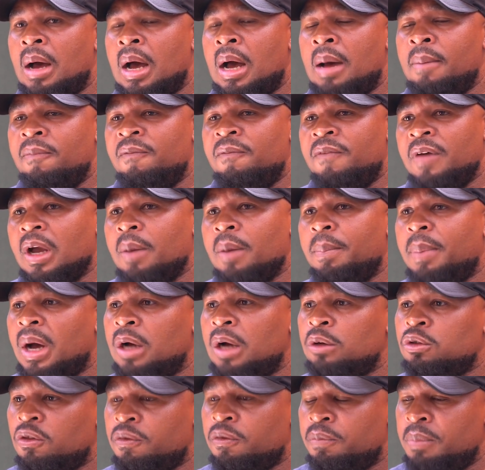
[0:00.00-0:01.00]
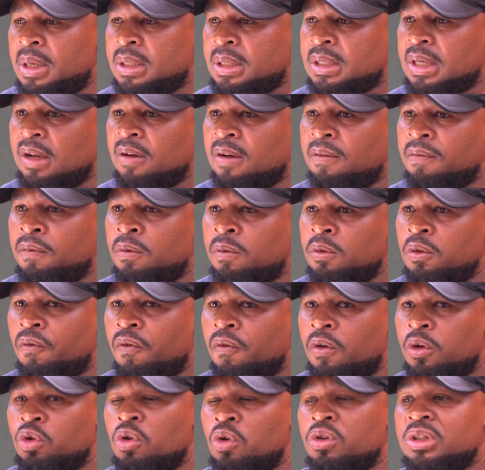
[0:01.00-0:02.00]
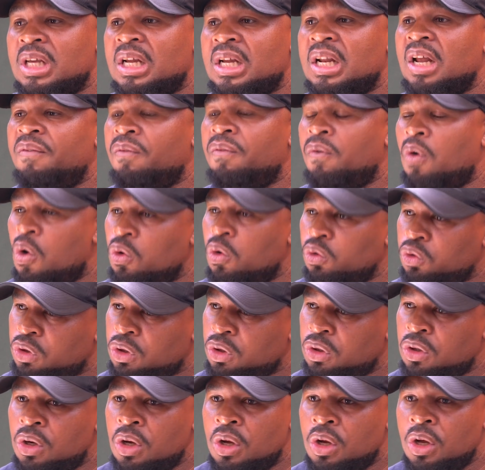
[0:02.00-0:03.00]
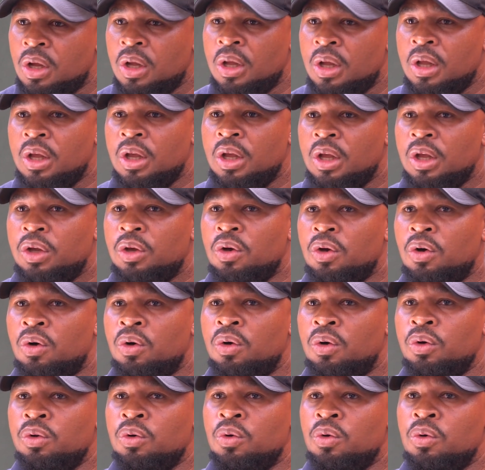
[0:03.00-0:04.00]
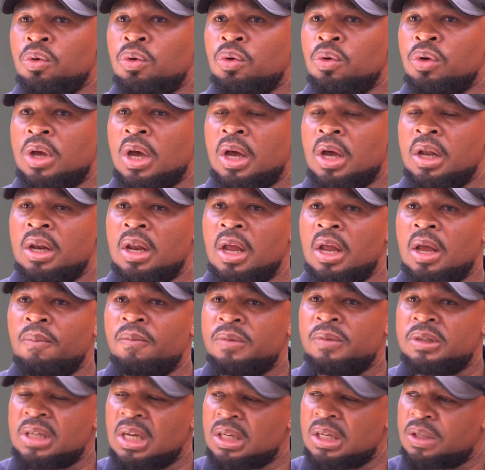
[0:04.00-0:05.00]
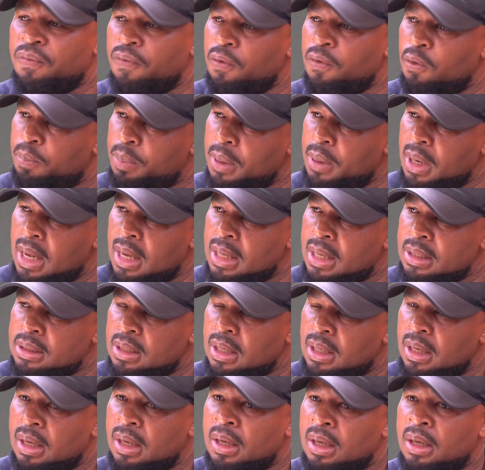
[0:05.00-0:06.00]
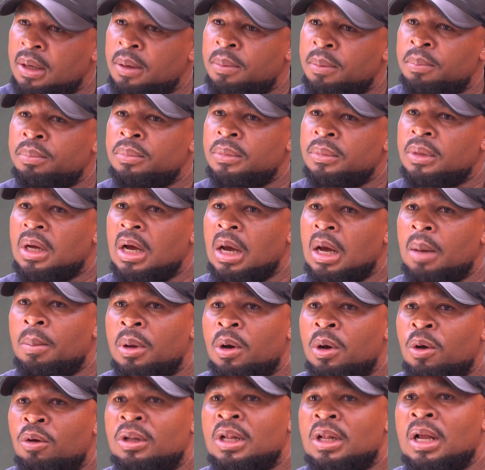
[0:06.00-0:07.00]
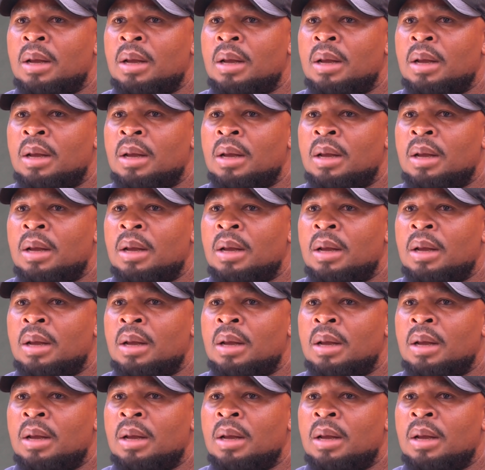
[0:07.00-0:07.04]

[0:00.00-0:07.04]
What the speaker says: I'm very proud of myself. For those that I've coached, you can name just few players. Kabelo